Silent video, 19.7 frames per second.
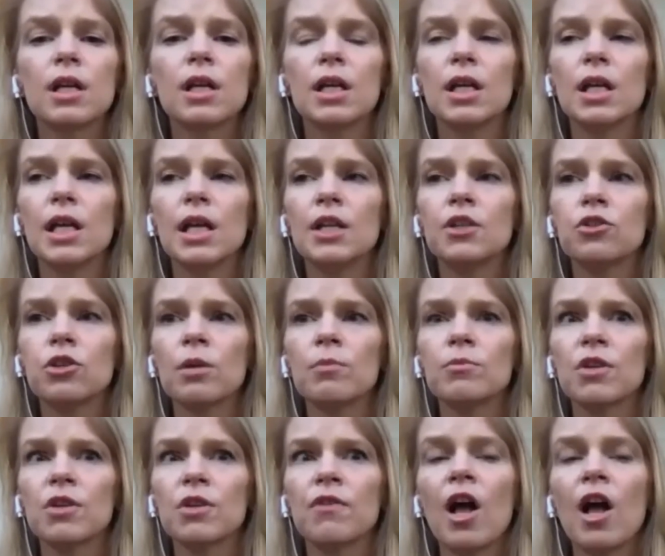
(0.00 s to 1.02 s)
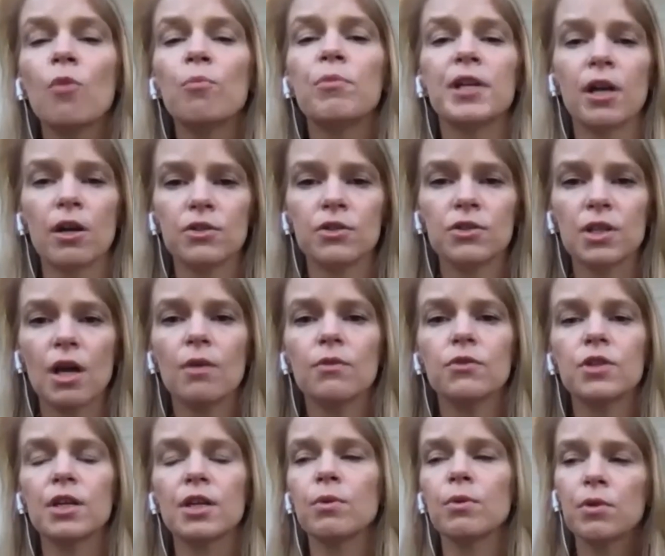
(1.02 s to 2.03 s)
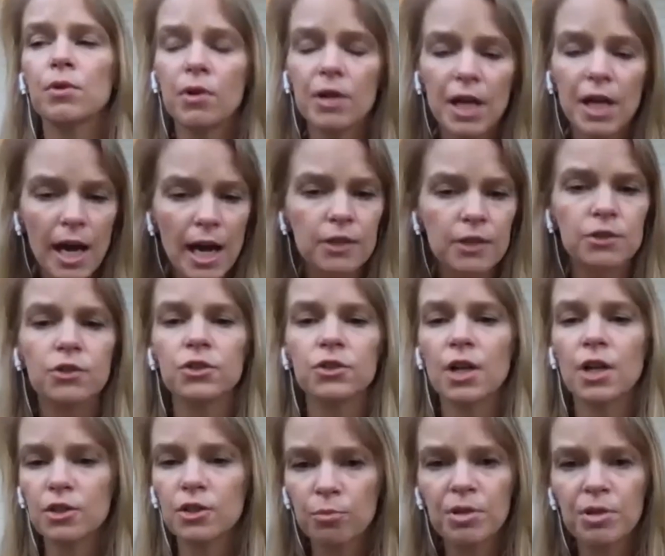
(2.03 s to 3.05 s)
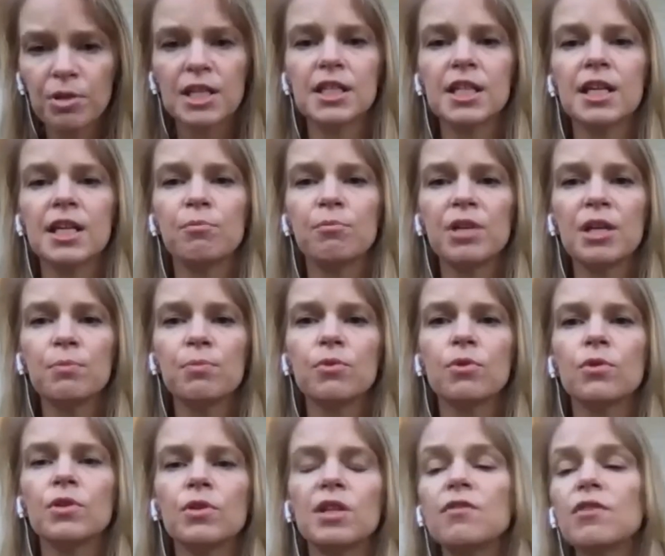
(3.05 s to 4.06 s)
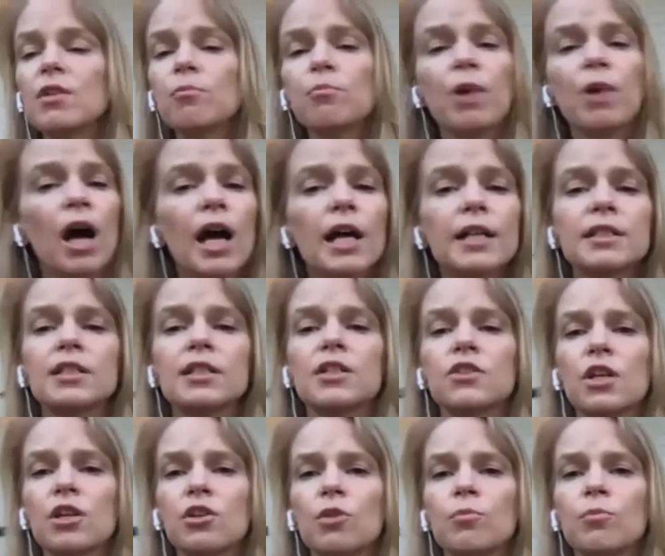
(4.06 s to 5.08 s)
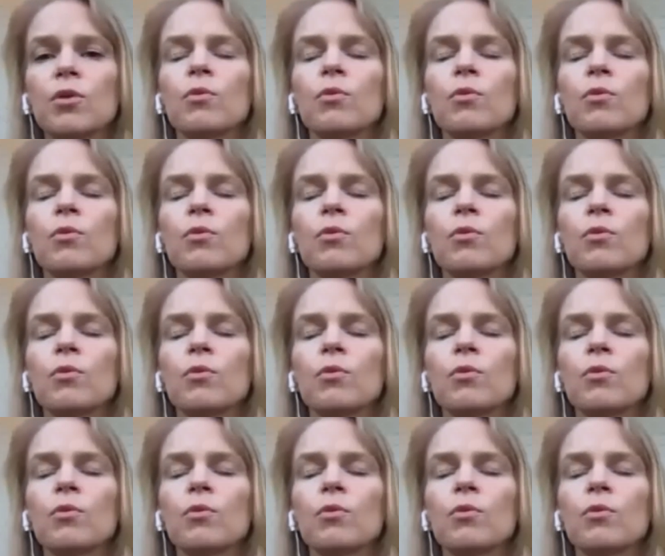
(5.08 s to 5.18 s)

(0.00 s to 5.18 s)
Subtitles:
in terms of helping ourselves. Like we were going to exercise or PT, and people, even in POTS and dysautonomia,